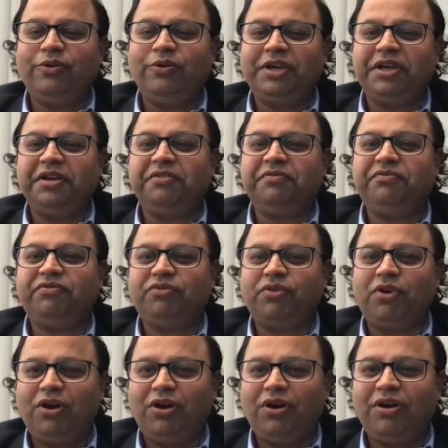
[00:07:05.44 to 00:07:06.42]
looking at
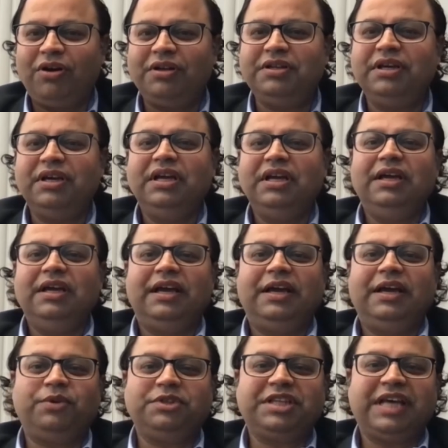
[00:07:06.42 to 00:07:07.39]
fraud
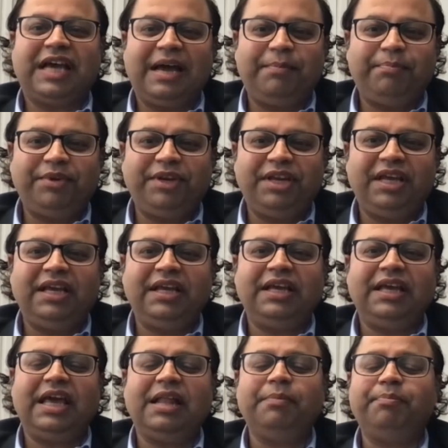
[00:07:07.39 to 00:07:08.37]
and what's happening,
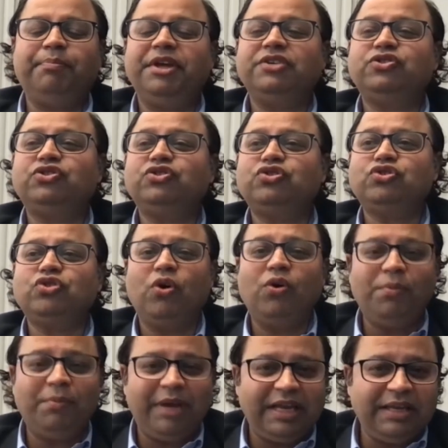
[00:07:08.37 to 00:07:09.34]
helping
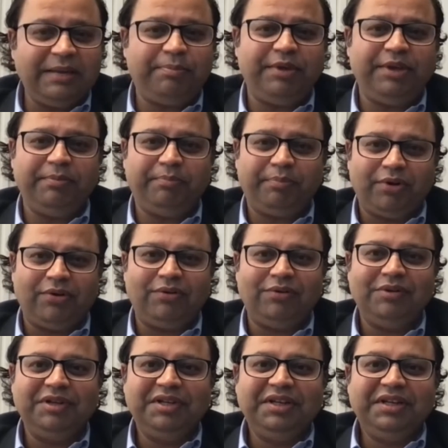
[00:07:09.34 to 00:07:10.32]
so many
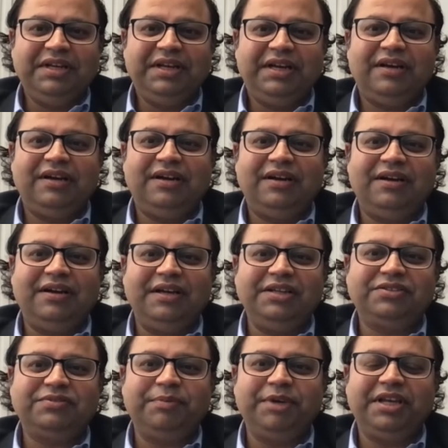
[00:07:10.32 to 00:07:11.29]
people uh,
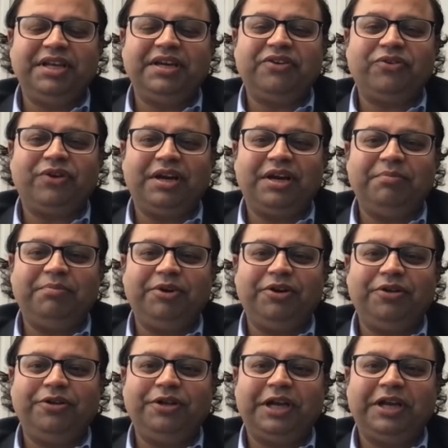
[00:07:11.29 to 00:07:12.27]
it's been
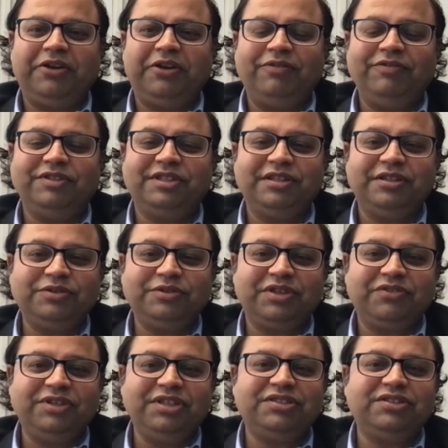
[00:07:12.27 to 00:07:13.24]
incredible. And obviously, there was
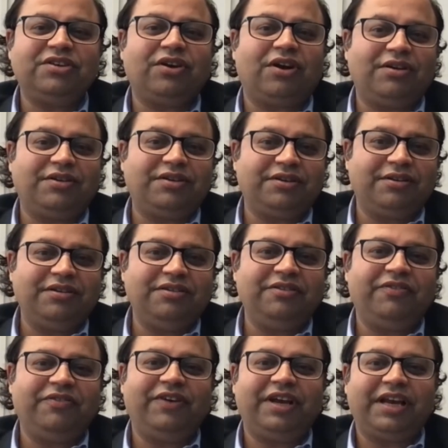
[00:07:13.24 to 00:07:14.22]
a recent article in
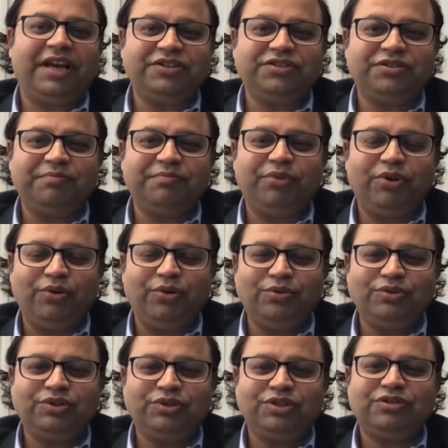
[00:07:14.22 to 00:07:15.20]
the Financial
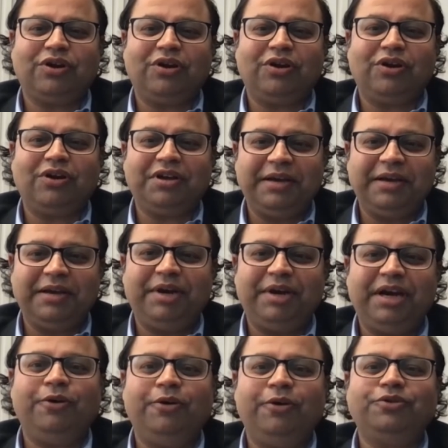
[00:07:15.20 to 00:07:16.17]
Post talking
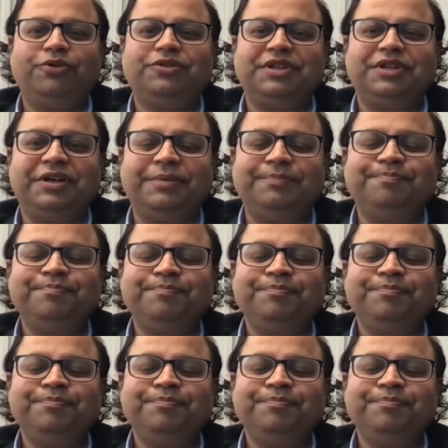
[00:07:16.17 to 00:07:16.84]
about uh,